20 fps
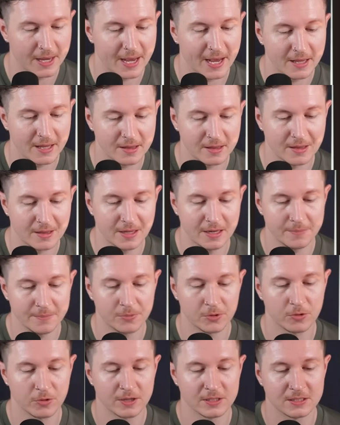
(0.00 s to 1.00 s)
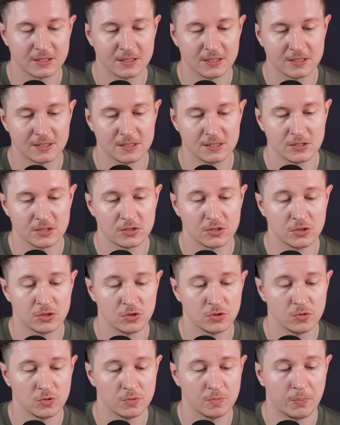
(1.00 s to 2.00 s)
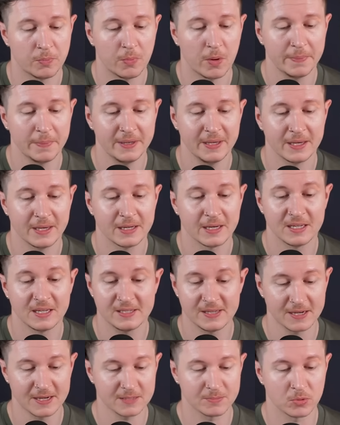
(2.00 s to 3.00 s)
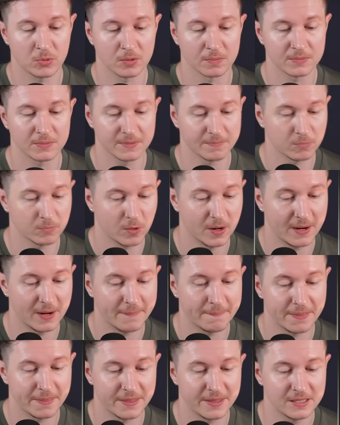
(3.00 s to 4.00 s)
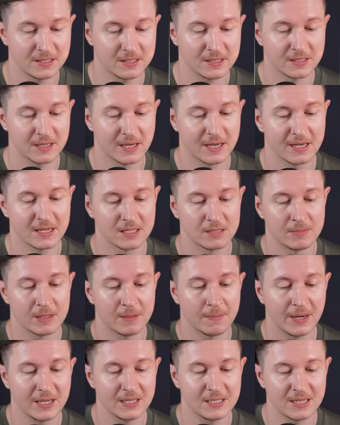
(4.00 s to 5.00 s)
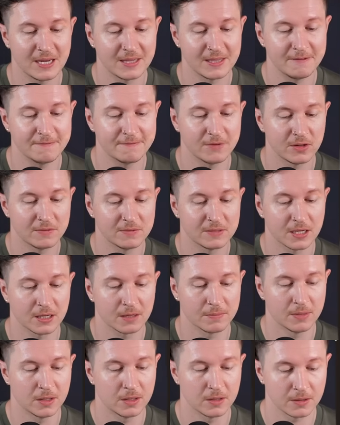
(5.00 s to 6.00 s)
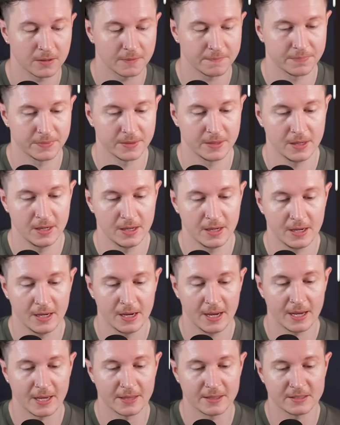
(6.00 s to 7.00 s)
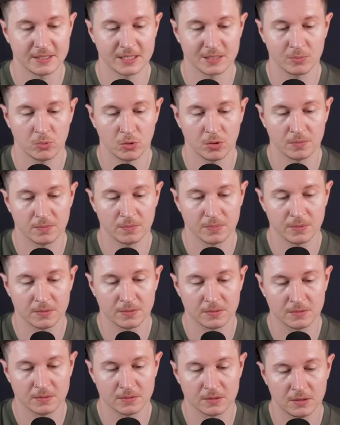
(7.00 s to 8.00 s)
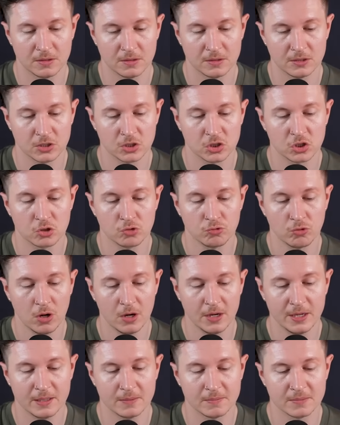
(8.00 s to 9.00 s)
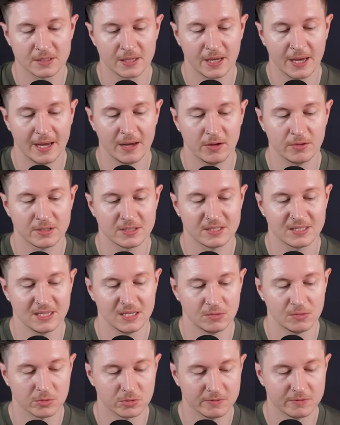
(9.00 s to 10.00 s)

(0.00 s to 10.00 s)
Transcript: and then it progresses to popping in a text prompt where this has been placed at the five second mark. And the text prompt describes how the scene will